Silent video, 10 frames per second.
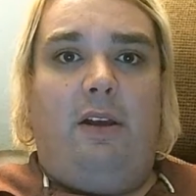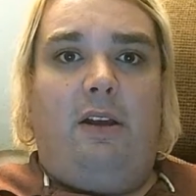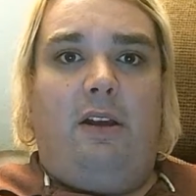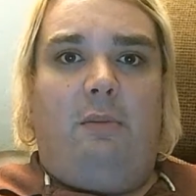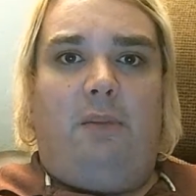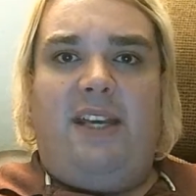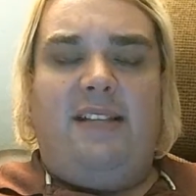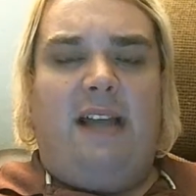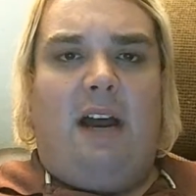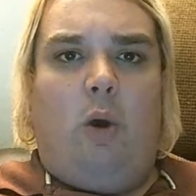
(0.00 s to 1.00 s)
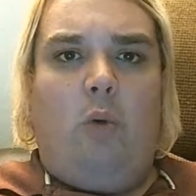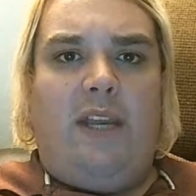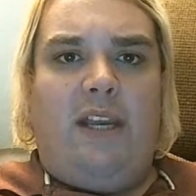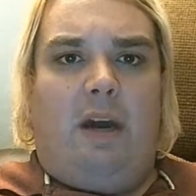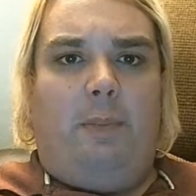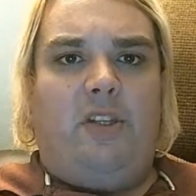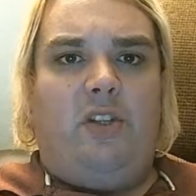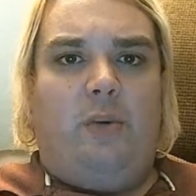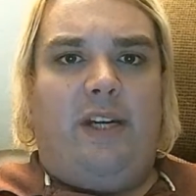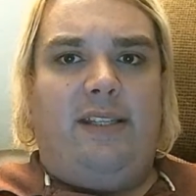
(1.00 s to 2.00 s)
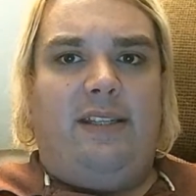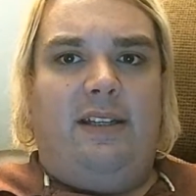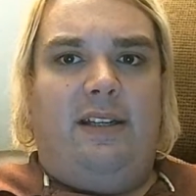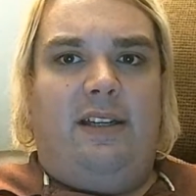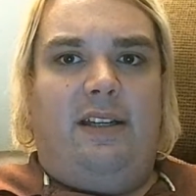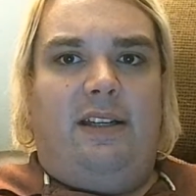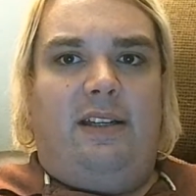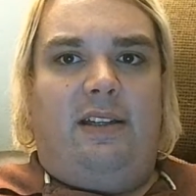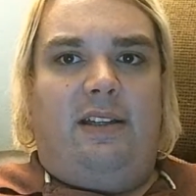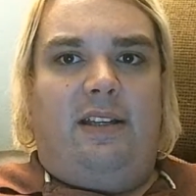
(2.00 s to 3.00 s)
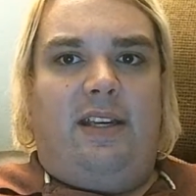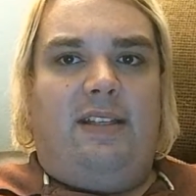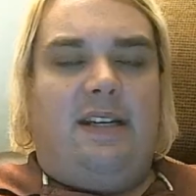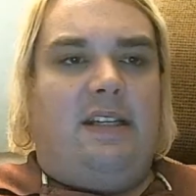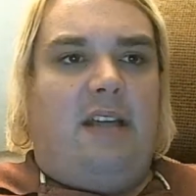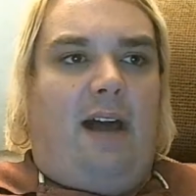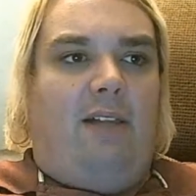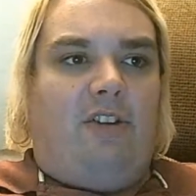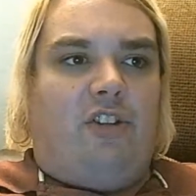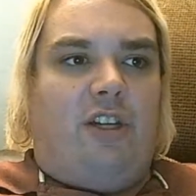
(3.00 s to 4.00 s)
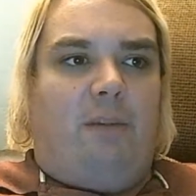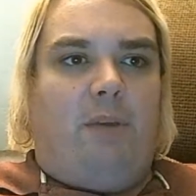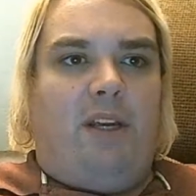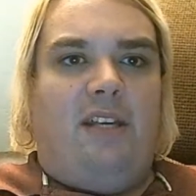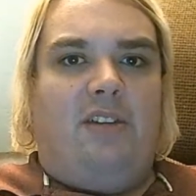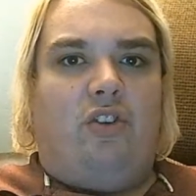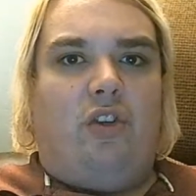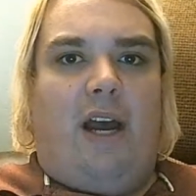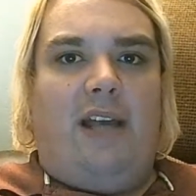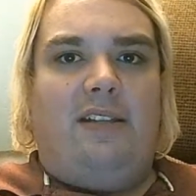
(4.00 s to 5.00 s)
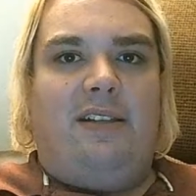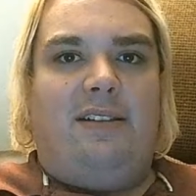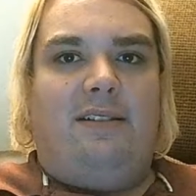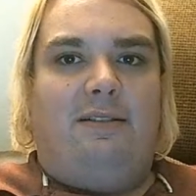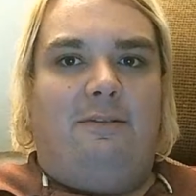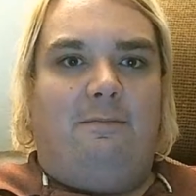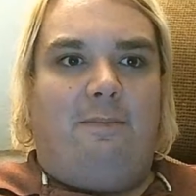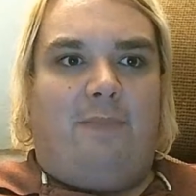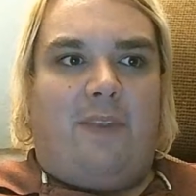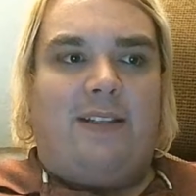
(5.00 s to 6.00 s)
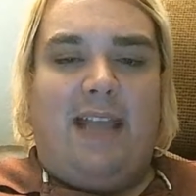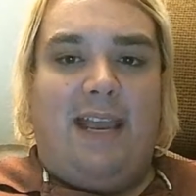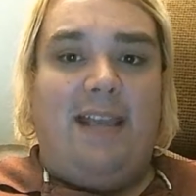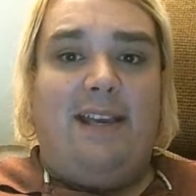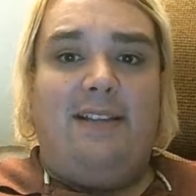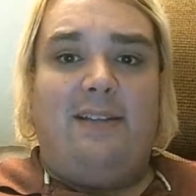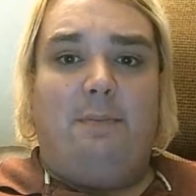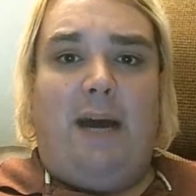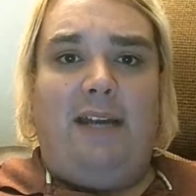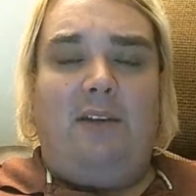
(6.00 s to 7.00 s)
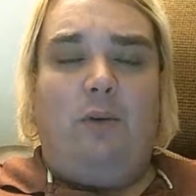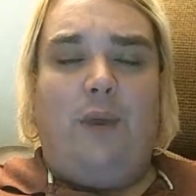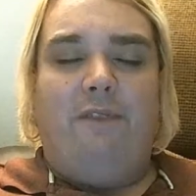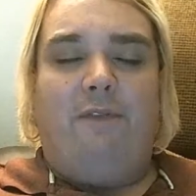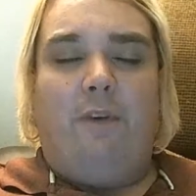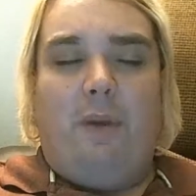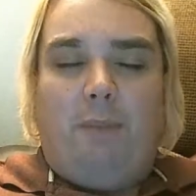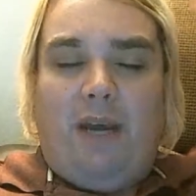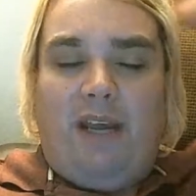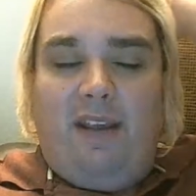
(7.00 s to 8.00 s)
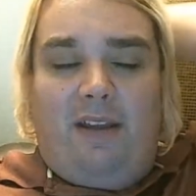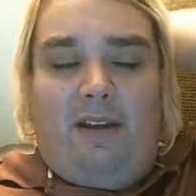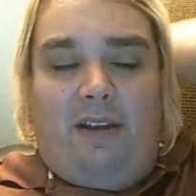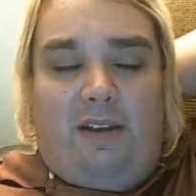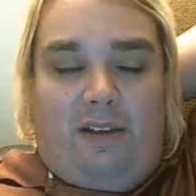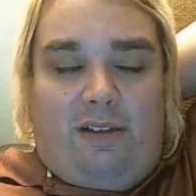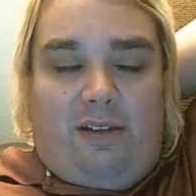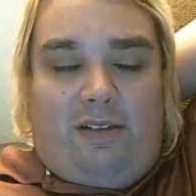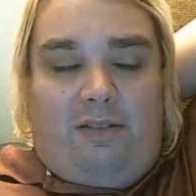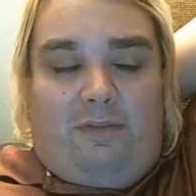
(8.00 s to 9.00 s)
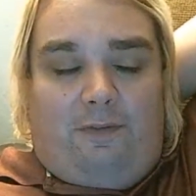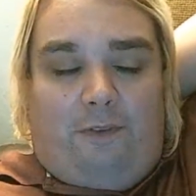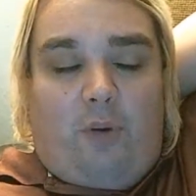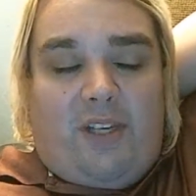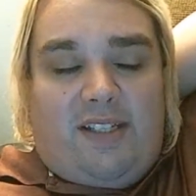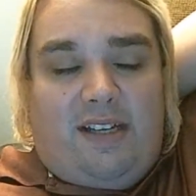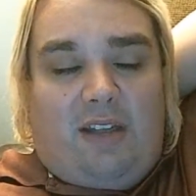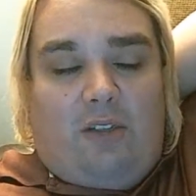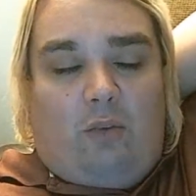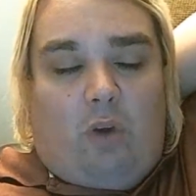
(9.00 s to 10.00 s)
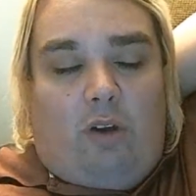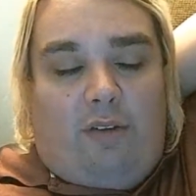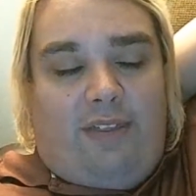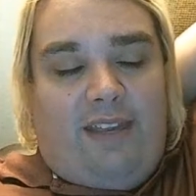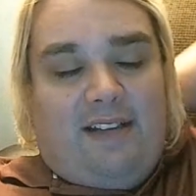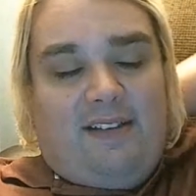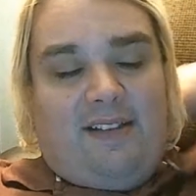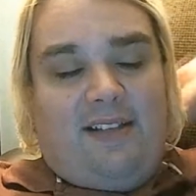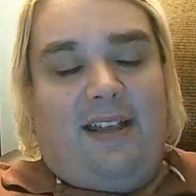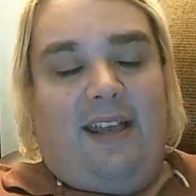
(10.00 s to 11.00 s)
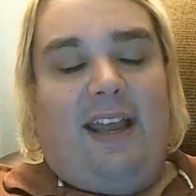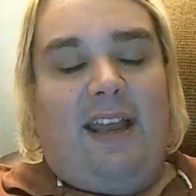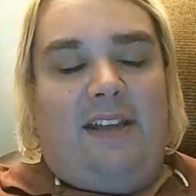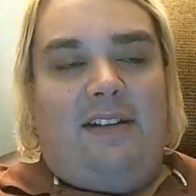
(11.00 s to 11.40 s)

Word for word: but he's not owning up to it he's acknowledged it, but he's trying to take his mind away from it by focusing on the wrong things and